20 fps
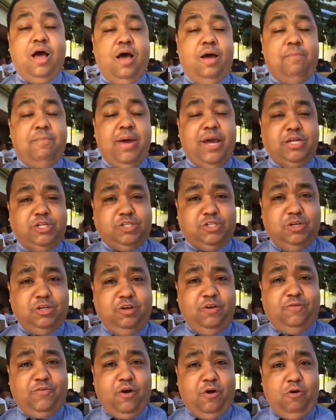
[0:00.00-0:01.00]
Make sure
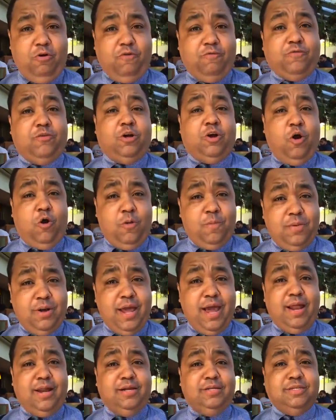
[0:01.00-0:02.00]
you vote for Coleman
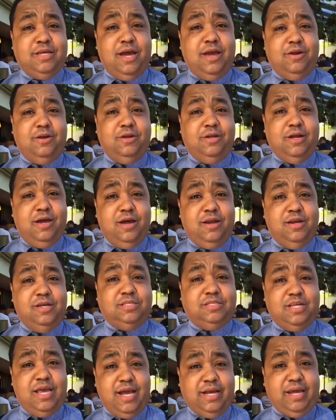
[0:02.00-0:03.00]
Alexander Young
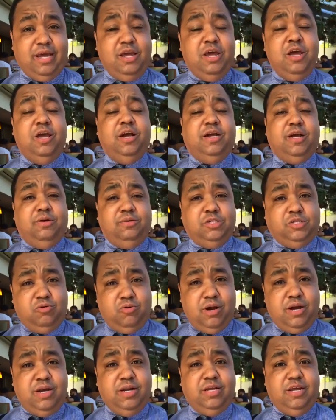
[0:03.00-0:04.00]
II. Come
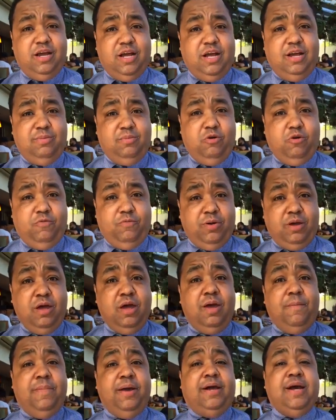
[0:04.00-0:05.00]
join the Young movement
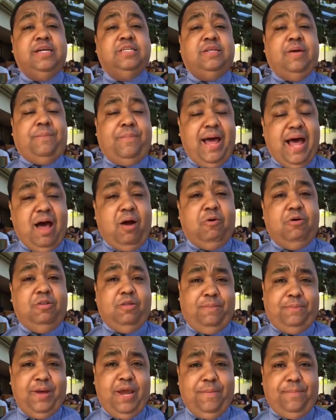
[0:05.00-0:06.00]
because the power of the
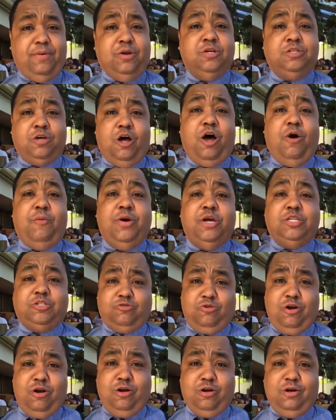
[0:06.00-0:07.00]
people is always
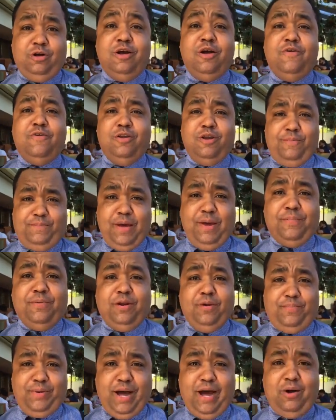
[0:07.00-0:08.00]
stronger than the people
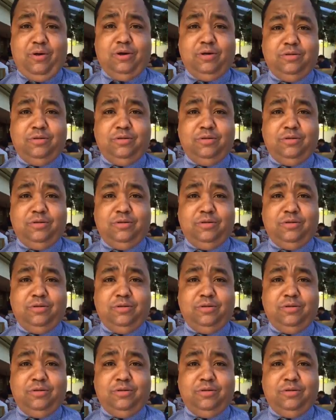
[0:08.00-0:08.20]
in power.